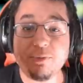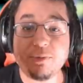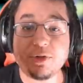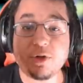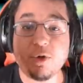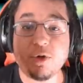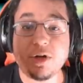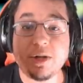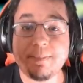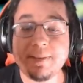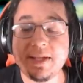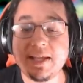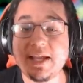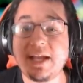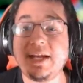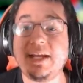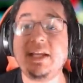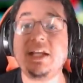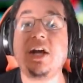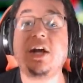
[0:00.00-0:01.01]
we're going to be
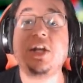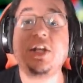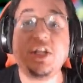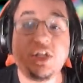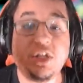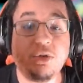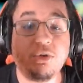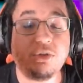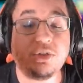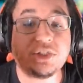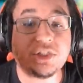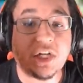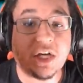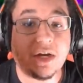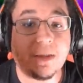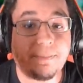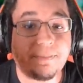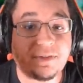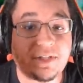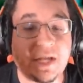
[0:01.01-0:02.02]
getting a huge
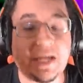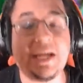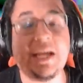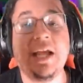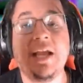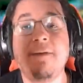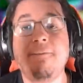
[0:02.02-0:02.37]
update